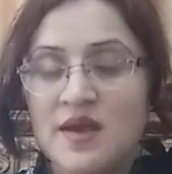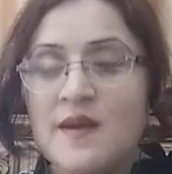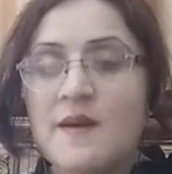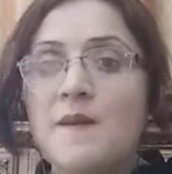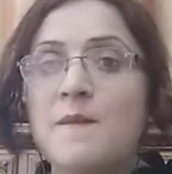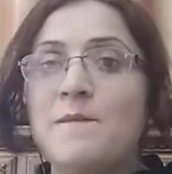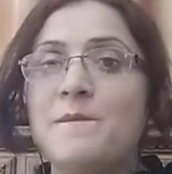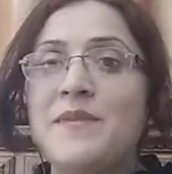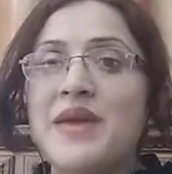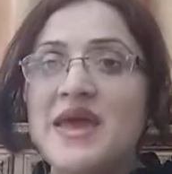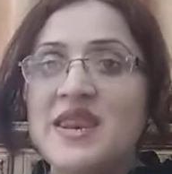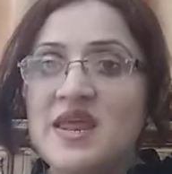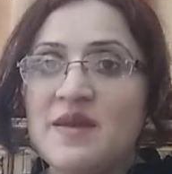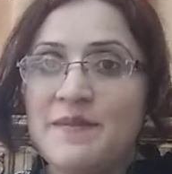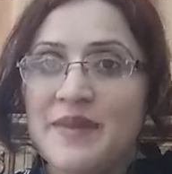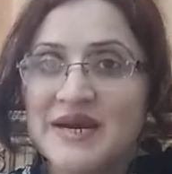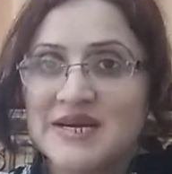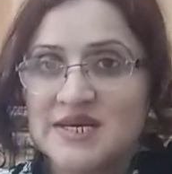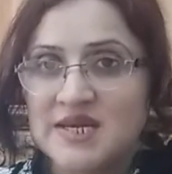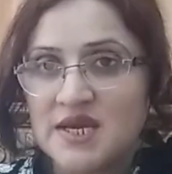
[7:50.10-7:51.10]
many
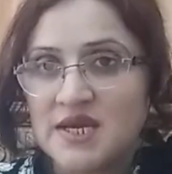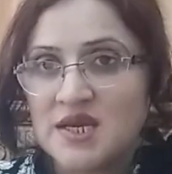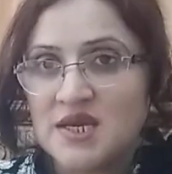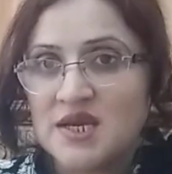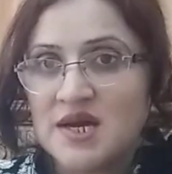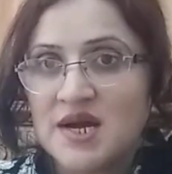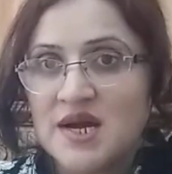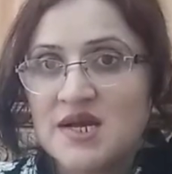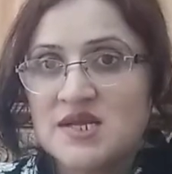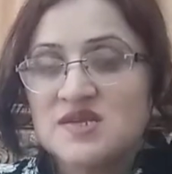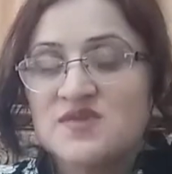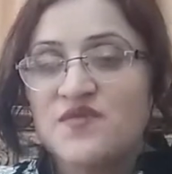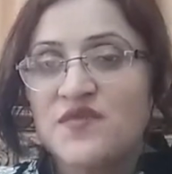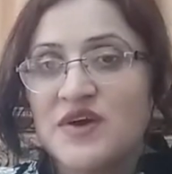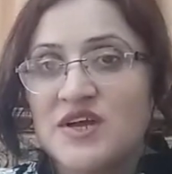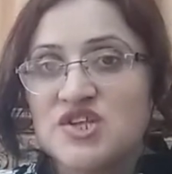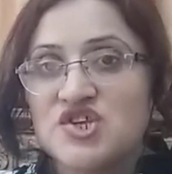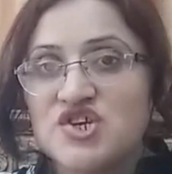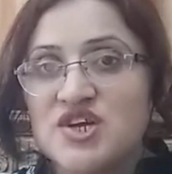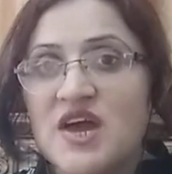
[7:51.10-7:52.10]
bacteria,
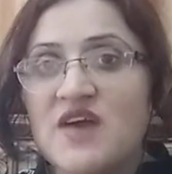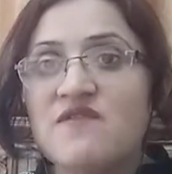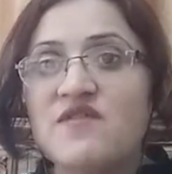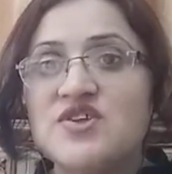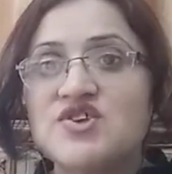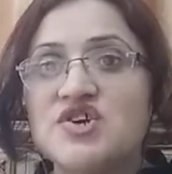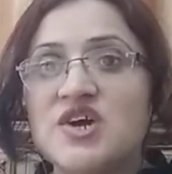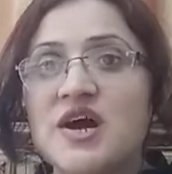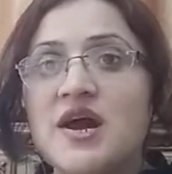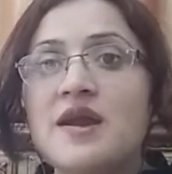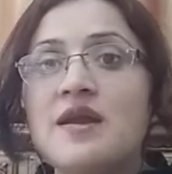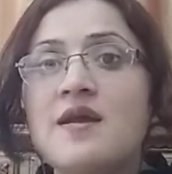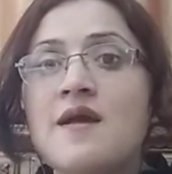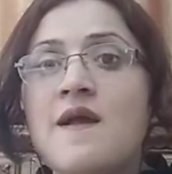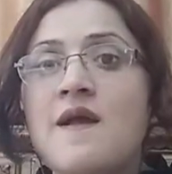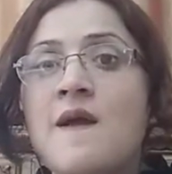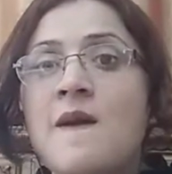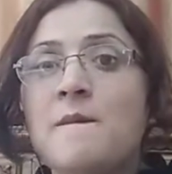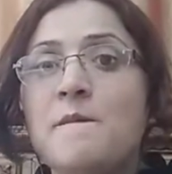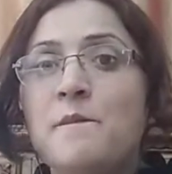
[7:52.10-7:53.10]
fungi, which are
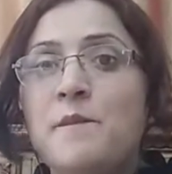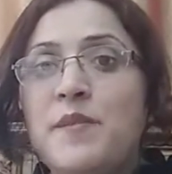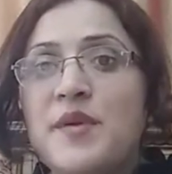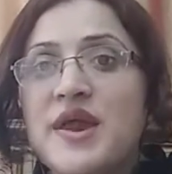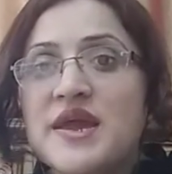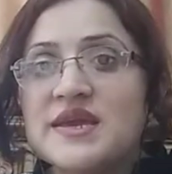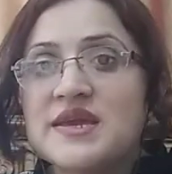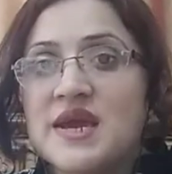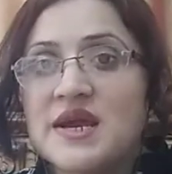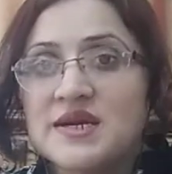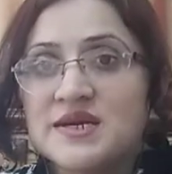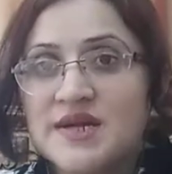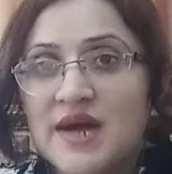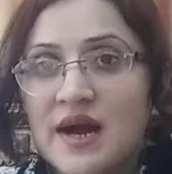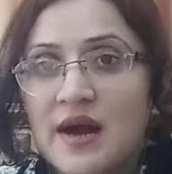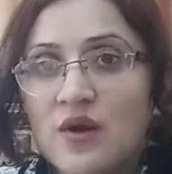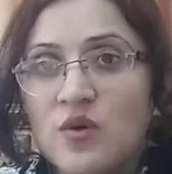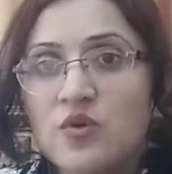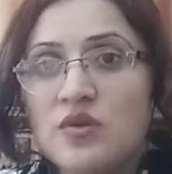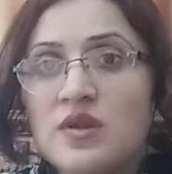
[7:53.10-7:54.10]
breaking
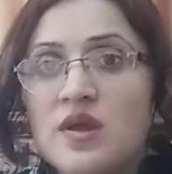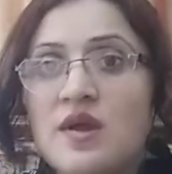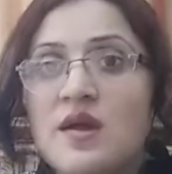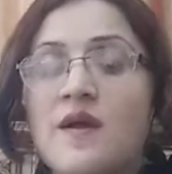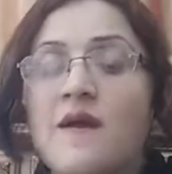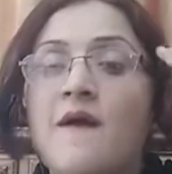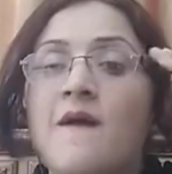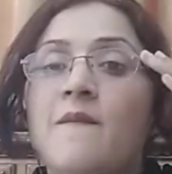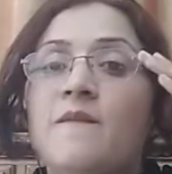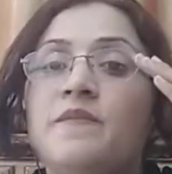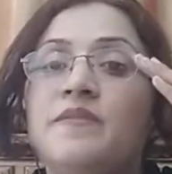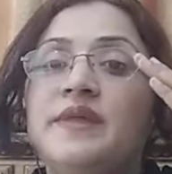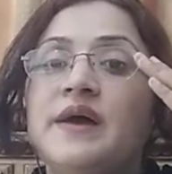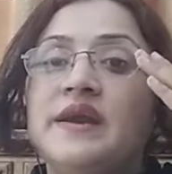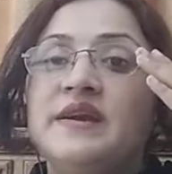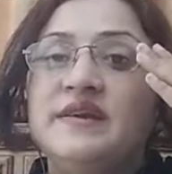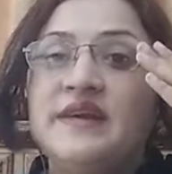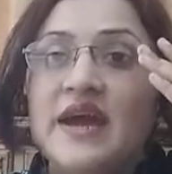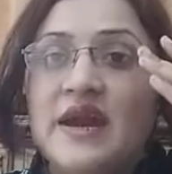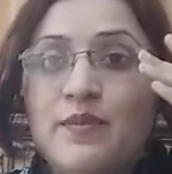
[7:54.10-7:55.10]
down the
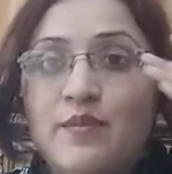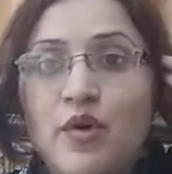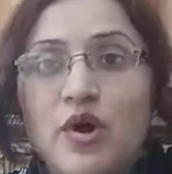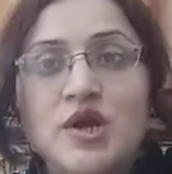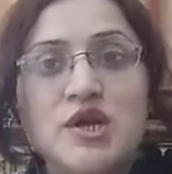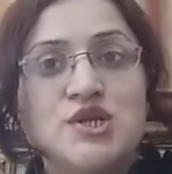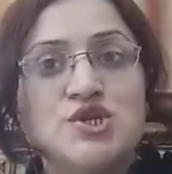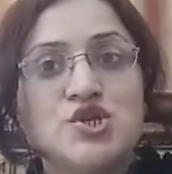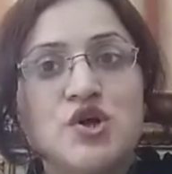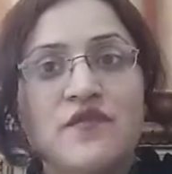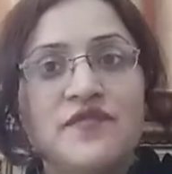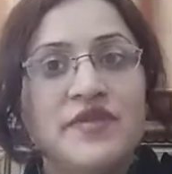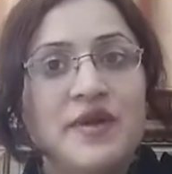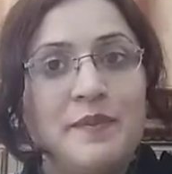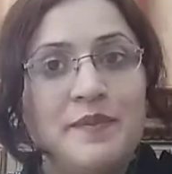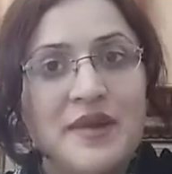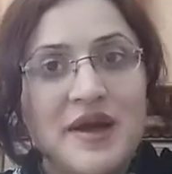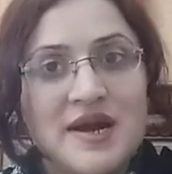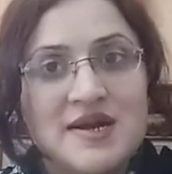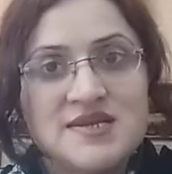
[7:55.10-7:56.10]
dead bodies of the
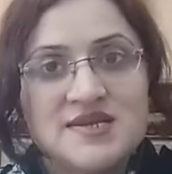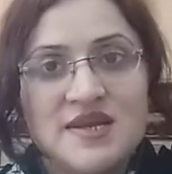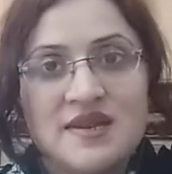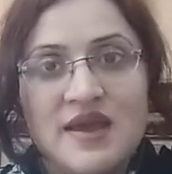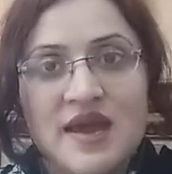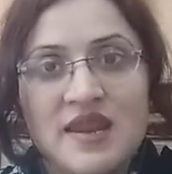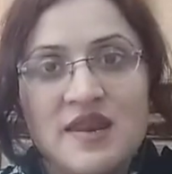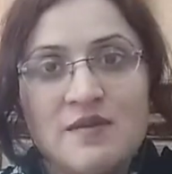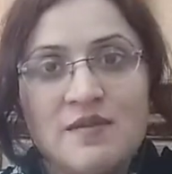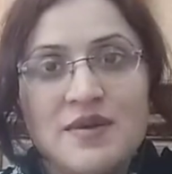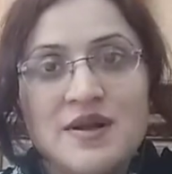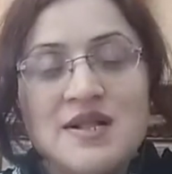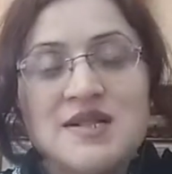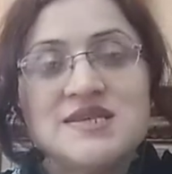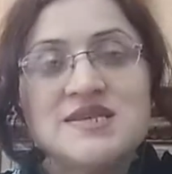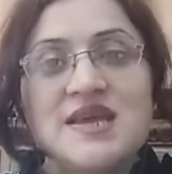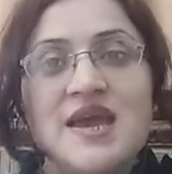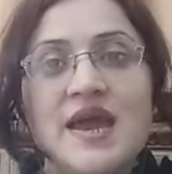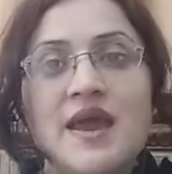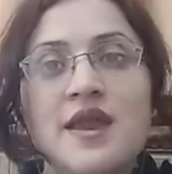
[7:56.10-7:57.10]
plants and animals
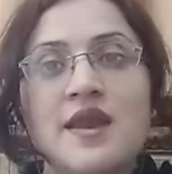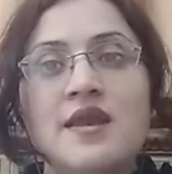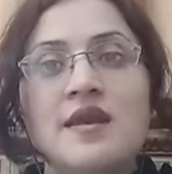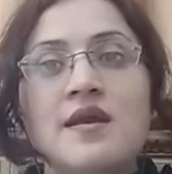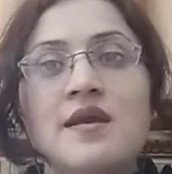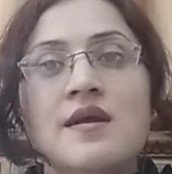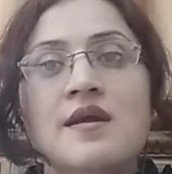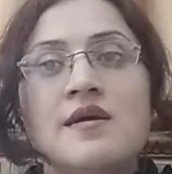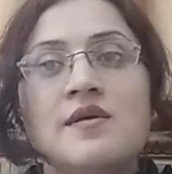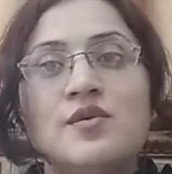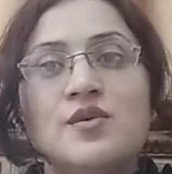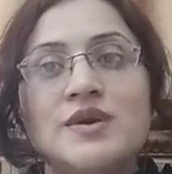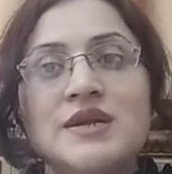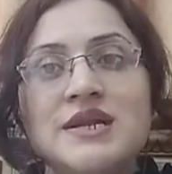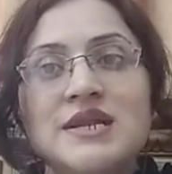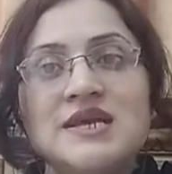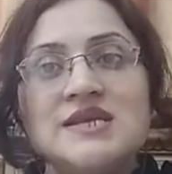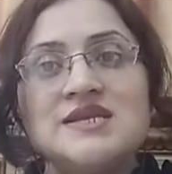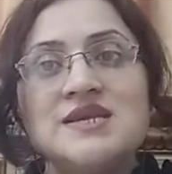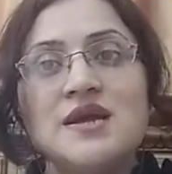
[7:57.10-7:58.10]
and
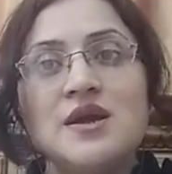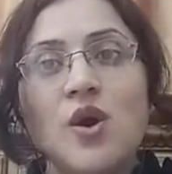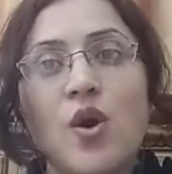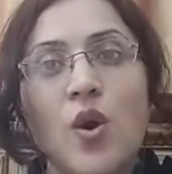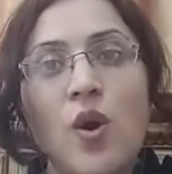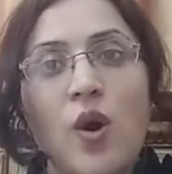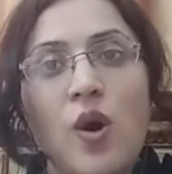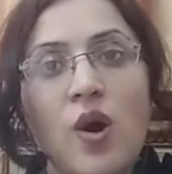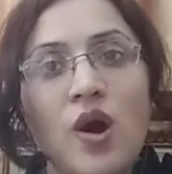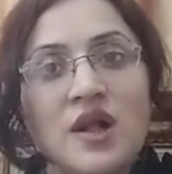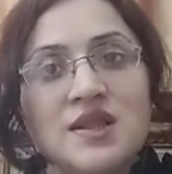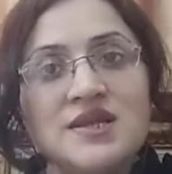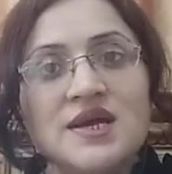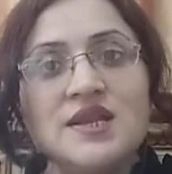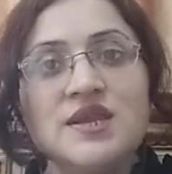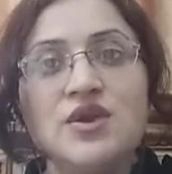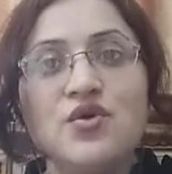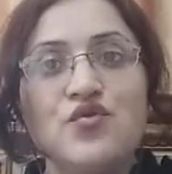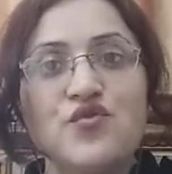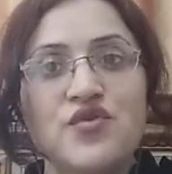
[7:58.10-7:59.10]
releasing all the
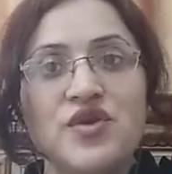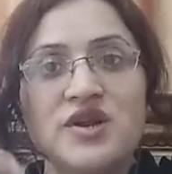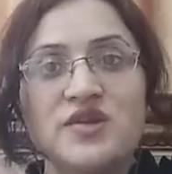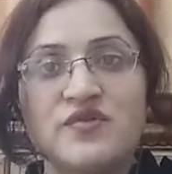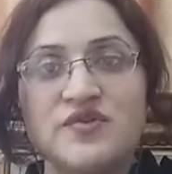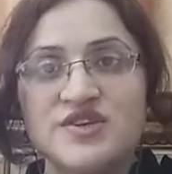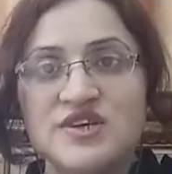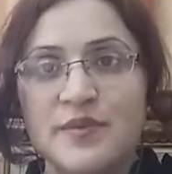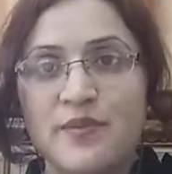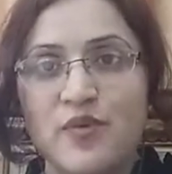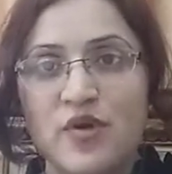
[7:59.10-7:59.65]
nutrients which are